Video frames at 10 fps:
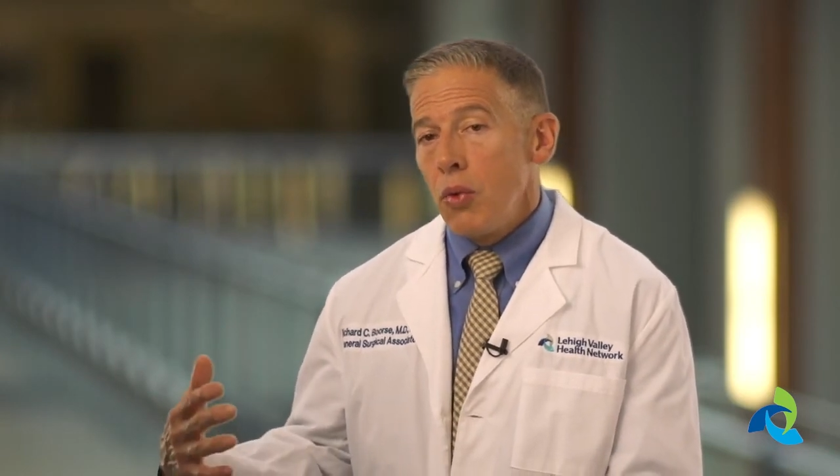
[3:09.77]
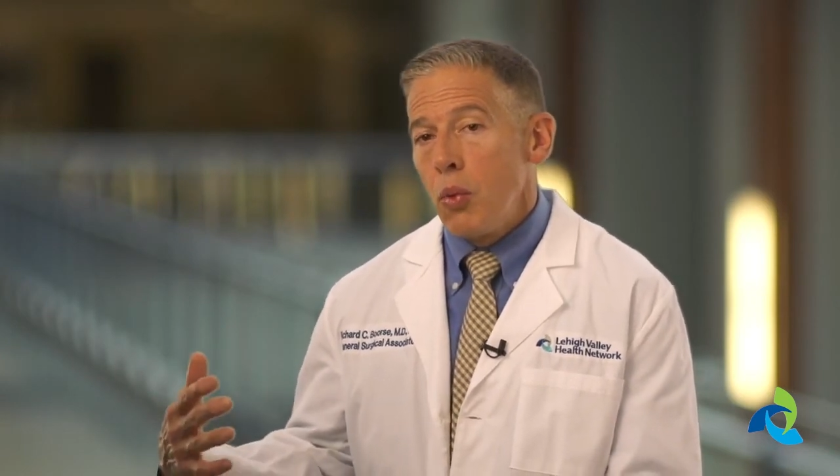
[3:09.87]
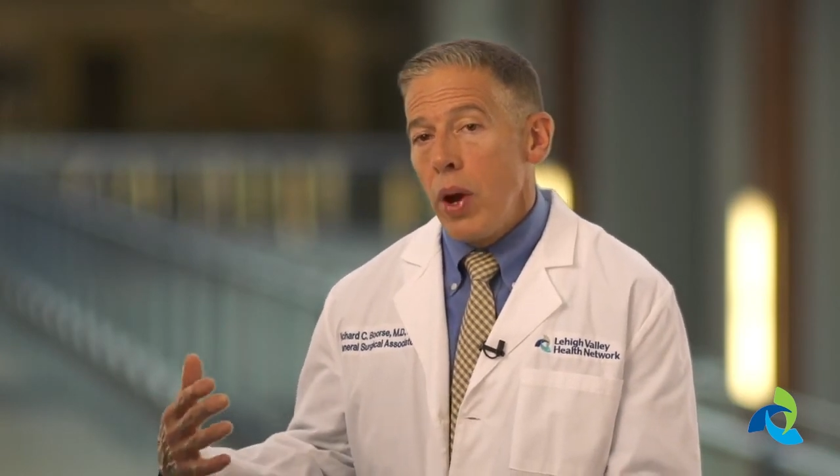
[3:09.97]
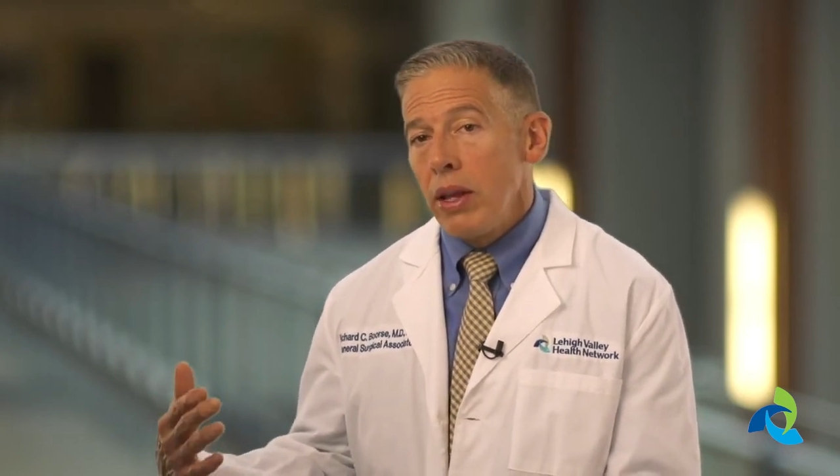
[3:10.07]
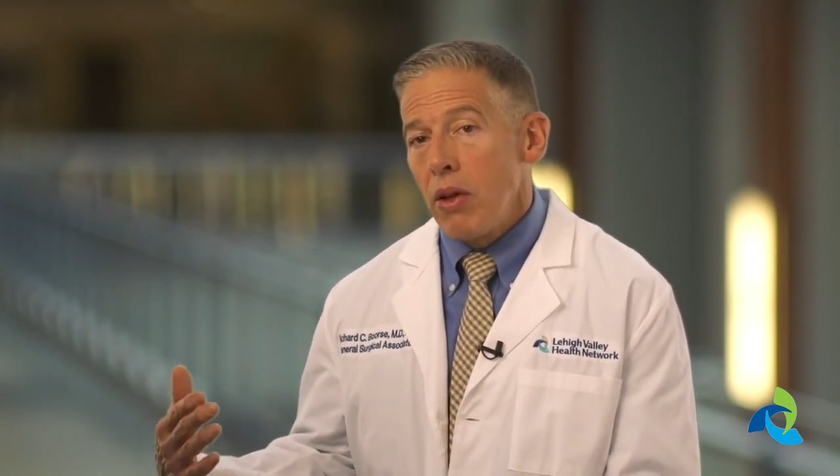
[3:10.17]

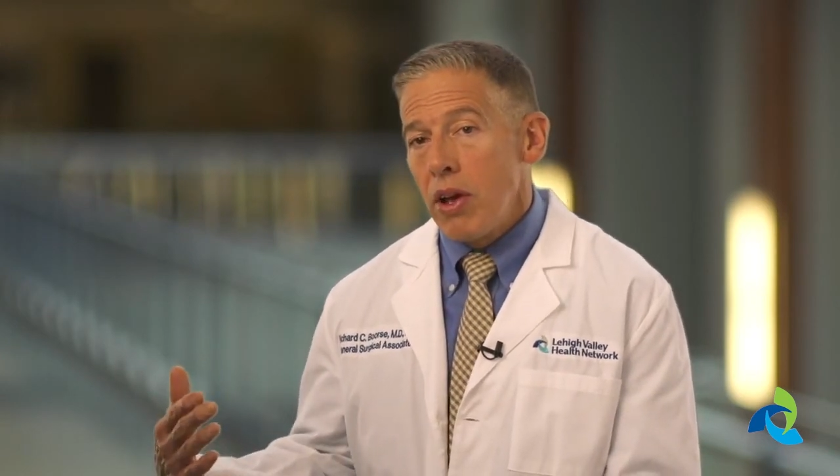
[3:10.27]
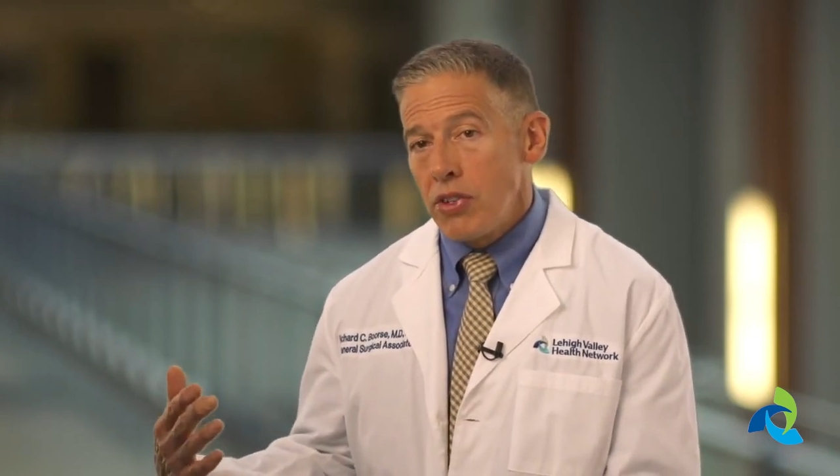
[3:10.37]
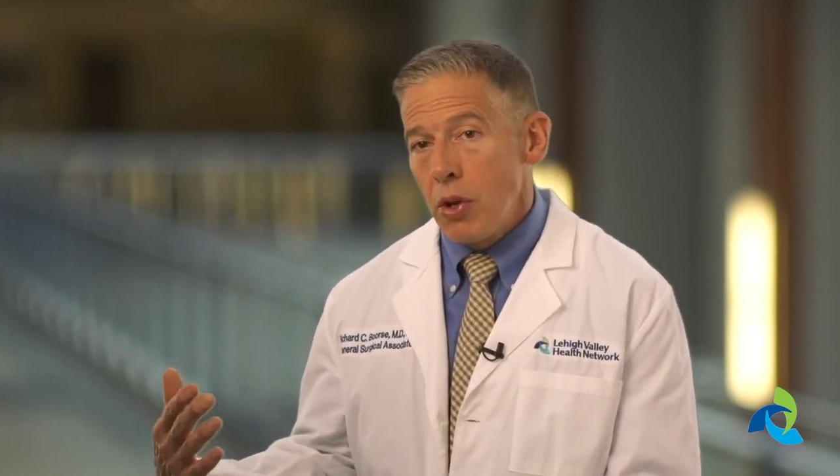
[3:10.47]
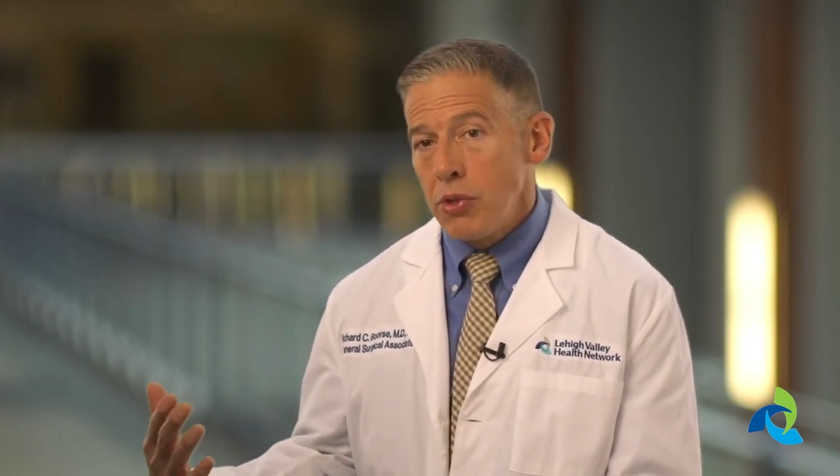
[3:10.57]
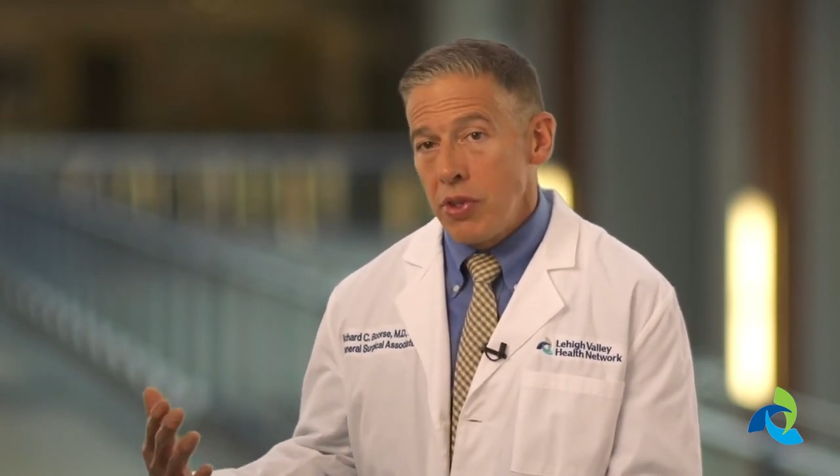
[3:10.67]
weight
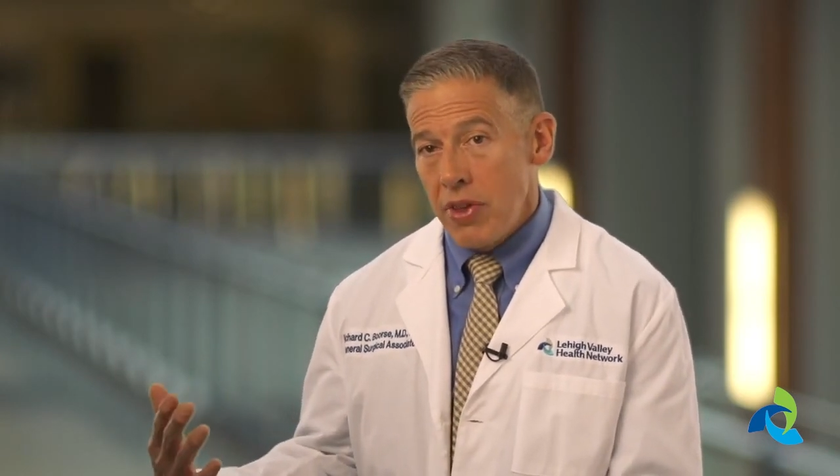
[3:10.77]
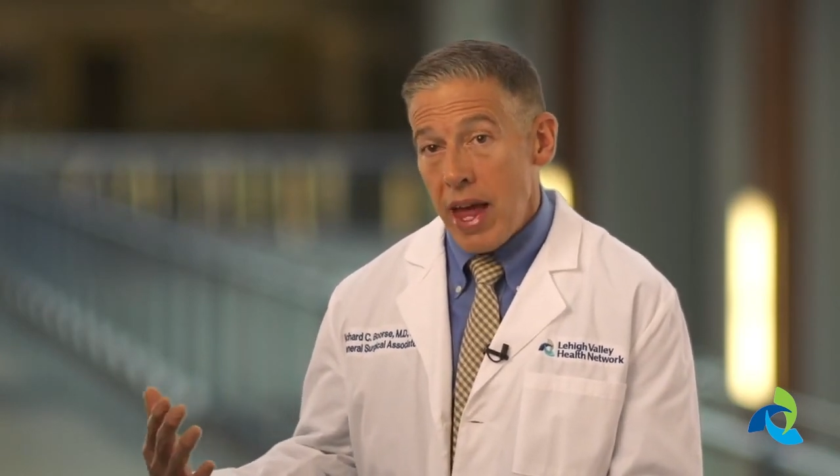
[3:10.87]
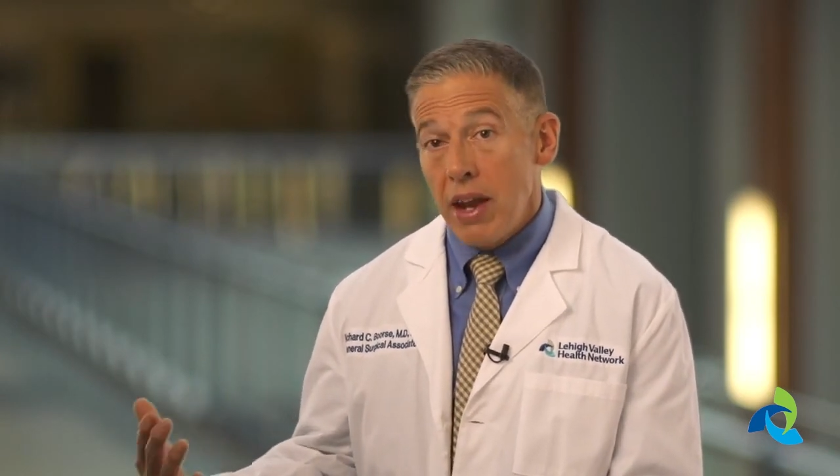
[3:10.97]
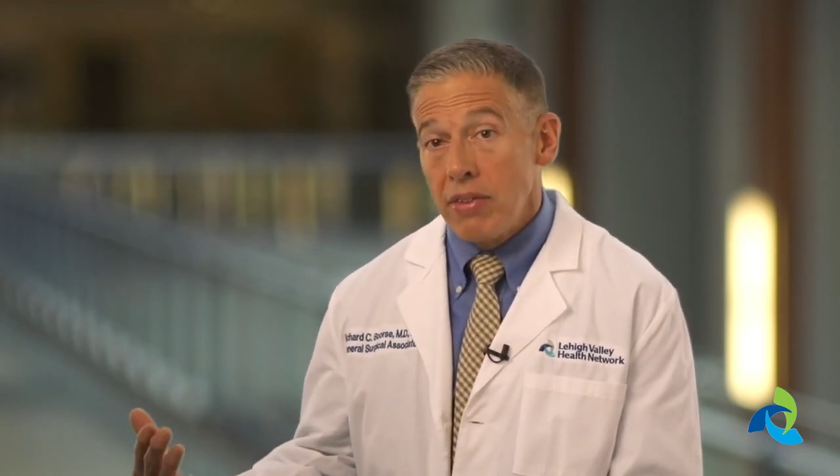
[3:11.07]
loss almost to that